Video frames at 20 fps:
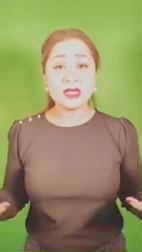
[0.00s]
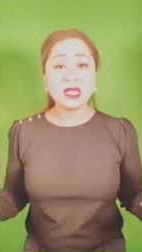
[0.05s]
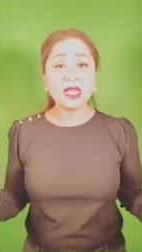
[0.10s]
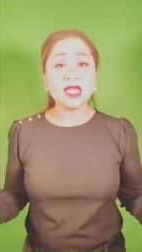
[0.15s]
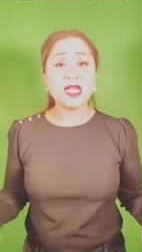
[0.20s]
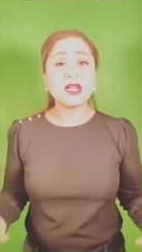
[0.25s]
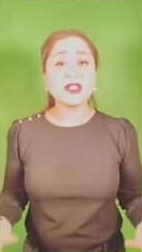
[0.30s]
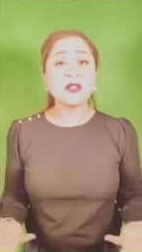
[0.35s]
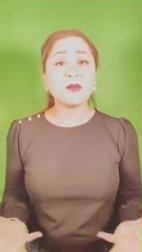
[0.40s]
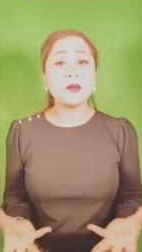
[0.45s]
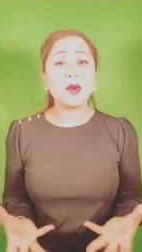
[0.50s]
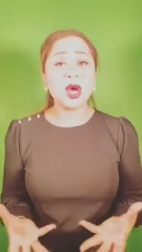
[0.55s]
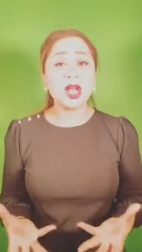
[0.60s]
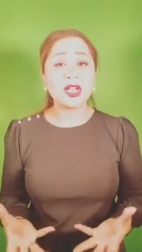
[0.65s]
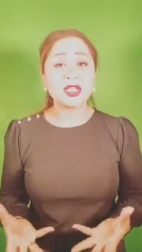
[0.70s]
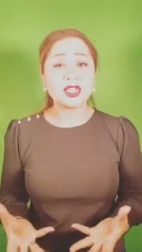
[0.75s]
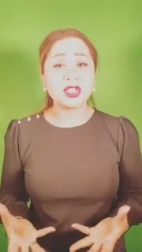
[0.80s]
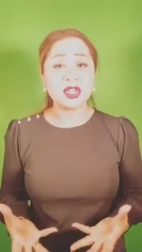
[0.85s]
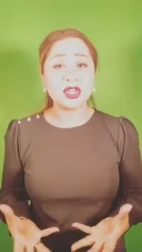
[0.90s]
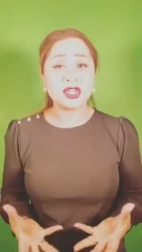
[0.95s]
And under
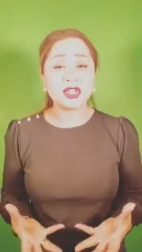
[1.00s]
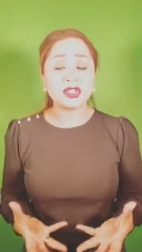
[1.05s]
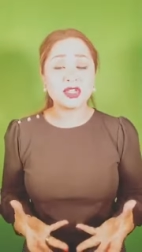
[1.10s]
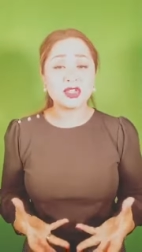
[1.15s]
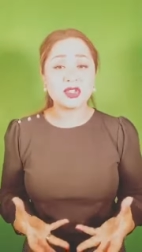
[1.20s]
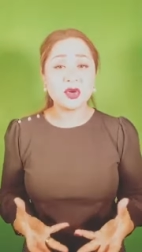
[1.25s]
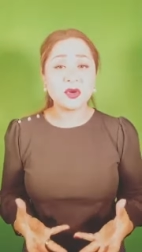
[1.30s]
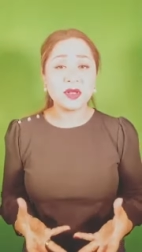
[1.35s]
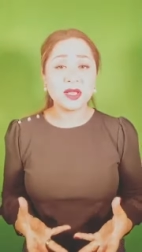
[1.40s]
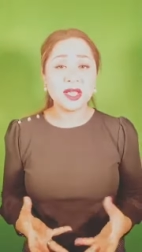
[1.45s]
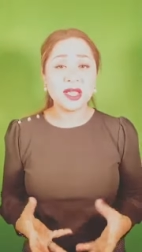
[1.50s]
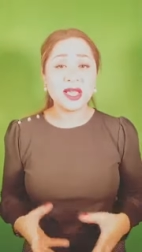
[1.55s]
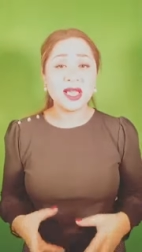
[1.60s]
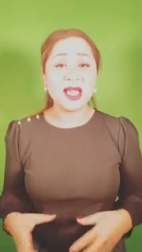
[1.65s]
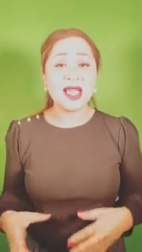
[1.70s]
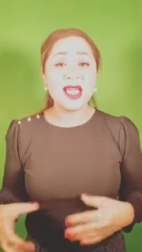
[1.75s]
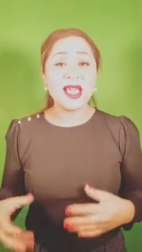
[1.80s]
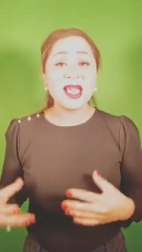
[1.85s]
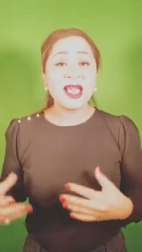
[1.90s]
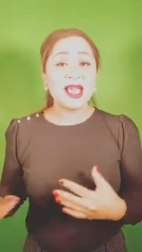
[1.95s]
monitoring
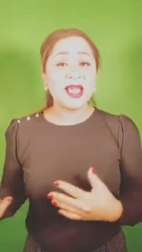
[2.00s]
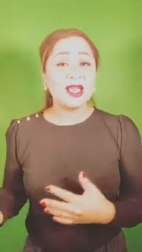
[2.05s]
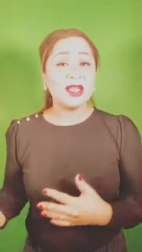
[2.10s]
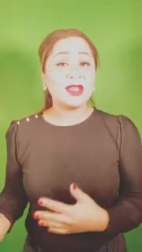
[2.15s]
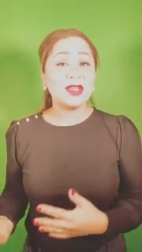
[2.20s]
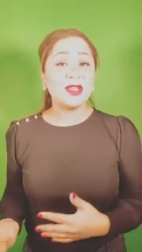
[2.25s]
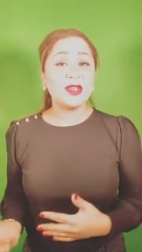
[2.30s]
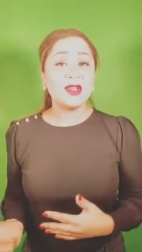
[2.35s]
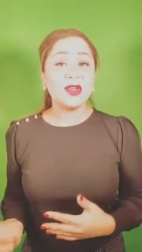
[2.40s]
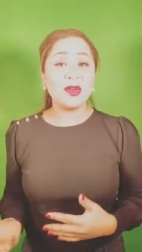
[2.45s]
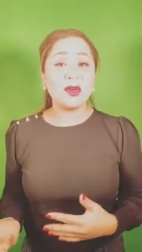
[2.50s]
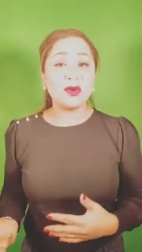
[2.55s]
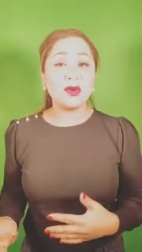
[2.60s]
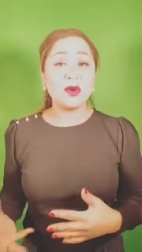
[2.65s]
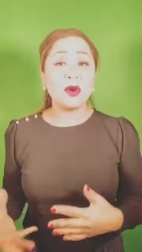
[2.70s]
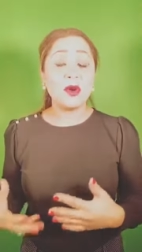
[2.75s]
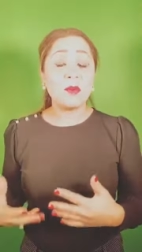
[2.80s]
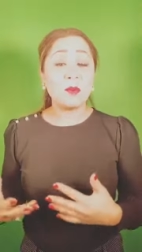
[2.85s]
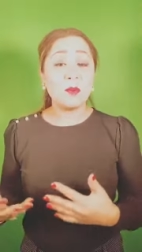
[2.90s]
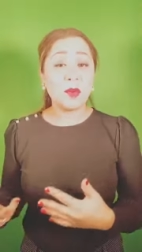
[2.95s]
controlling,
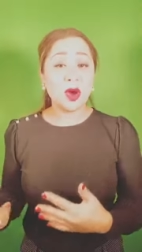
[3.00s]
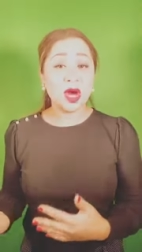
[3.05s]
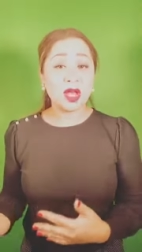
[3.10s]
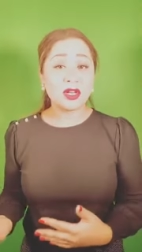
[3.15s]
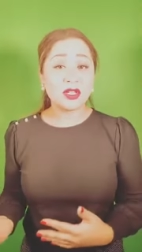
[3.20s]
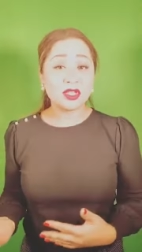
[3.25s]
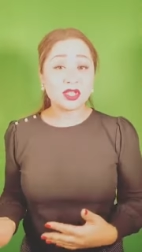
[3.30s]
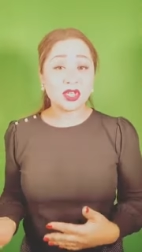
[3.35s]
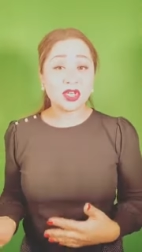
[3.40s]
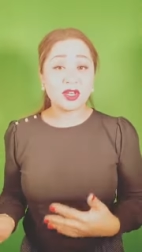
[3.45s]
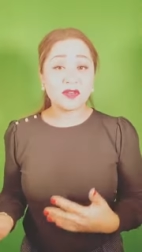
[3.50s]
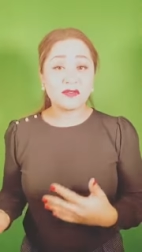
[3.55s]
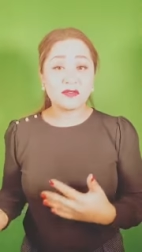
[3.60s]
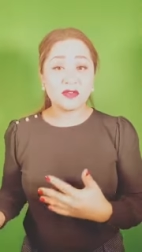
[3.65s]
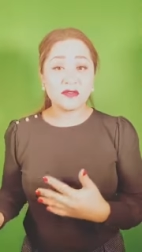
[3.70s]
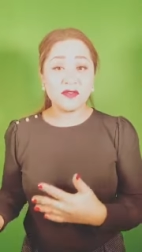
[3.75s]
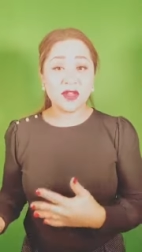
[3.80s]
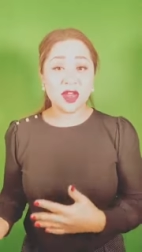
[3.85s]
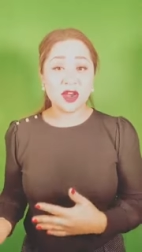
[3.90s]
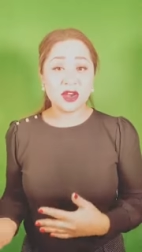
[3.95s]
you monitored
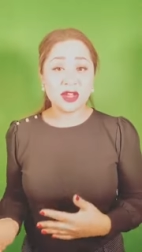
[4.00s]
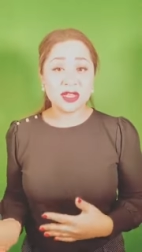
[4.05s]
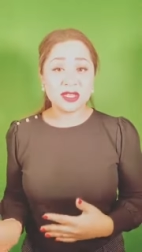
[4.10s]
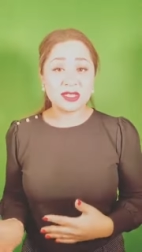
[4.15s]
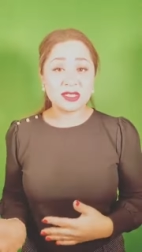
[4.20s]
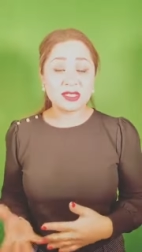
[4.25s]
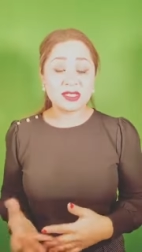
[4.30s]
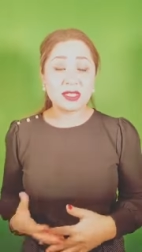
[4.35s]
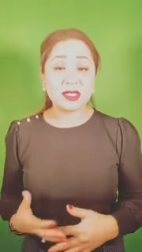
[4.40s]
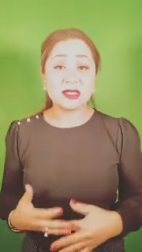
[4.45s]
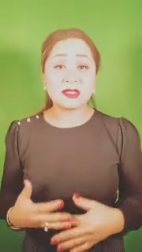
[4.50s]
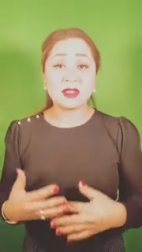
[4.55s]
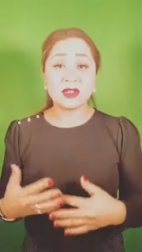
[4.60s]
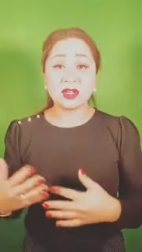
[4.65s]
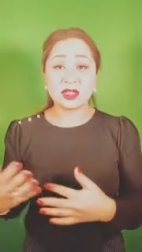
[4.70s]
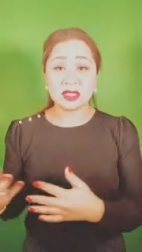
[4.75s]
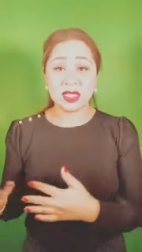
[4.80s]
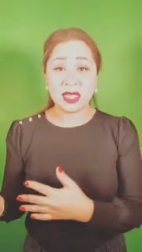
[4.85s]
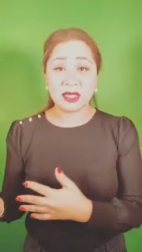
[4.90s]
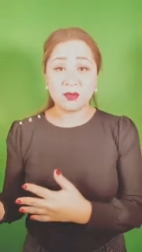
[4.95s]
for variances,
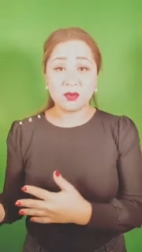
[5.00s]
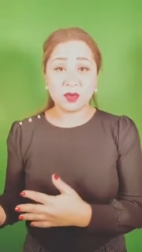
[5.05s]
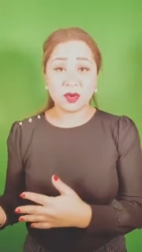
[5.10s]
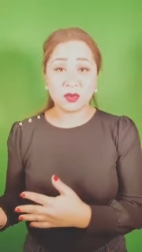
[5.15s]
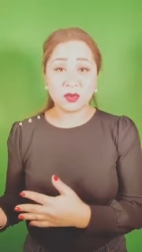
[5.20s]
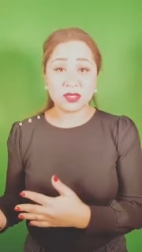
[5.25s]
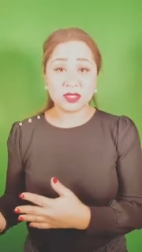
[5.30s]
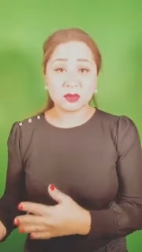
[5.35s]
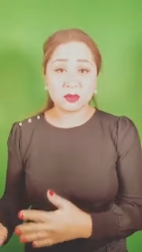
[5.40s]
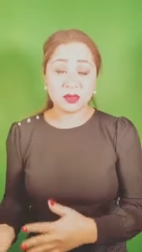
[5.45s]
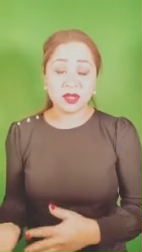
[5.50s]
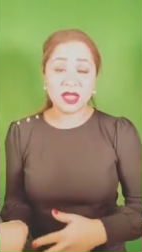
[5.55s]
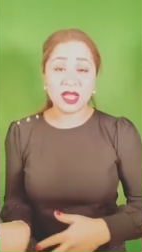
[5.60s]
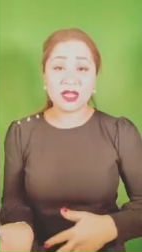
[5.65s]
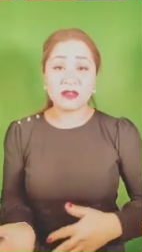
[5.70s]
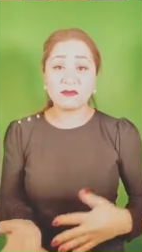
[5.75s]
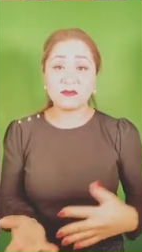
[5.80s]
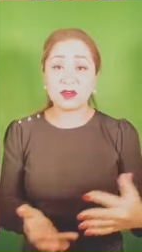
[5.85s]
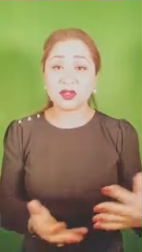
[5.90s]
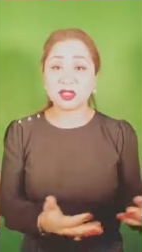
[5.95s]
looked at what was
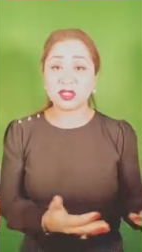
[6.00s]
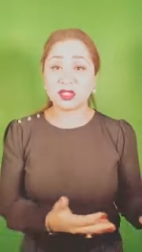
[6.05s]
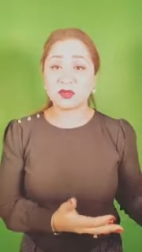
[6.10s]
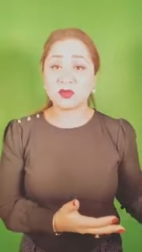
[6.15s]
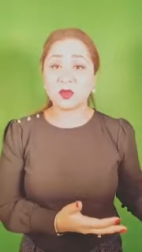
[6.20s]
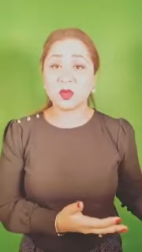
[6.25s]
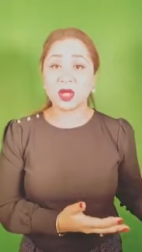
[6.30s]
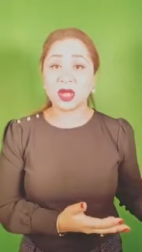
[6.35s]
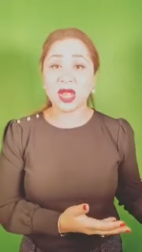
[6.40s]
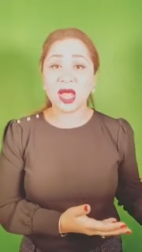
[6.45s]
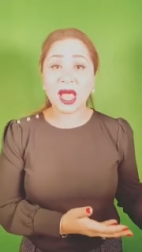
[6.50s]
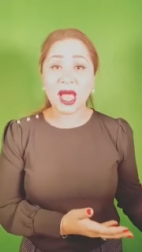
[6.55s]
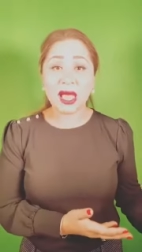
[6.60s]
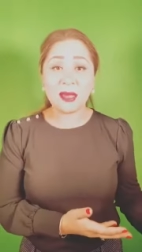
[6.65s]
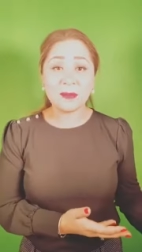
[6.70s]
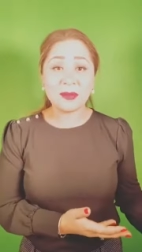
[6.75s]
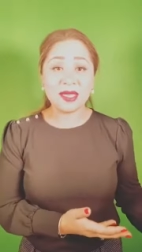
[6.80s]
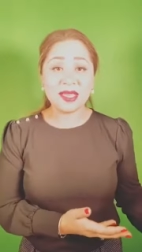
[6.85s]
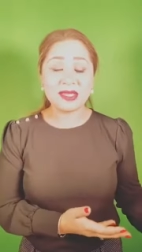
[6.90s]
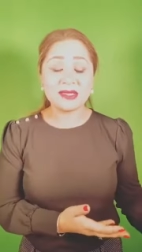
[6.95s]
planned versus what
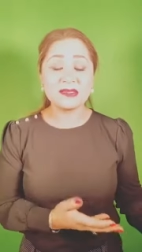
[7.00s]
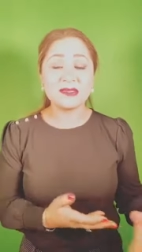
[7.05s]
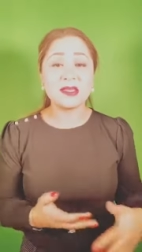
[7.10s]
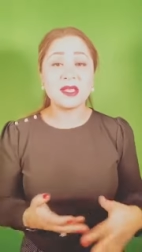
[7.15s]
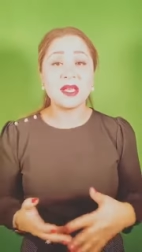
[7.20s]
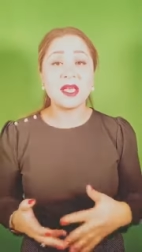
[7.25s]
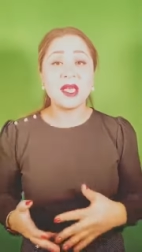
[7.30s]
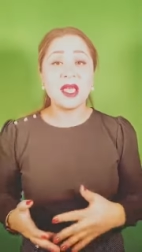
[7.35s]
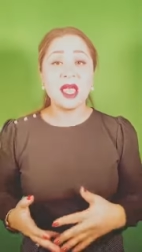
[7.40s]
happened.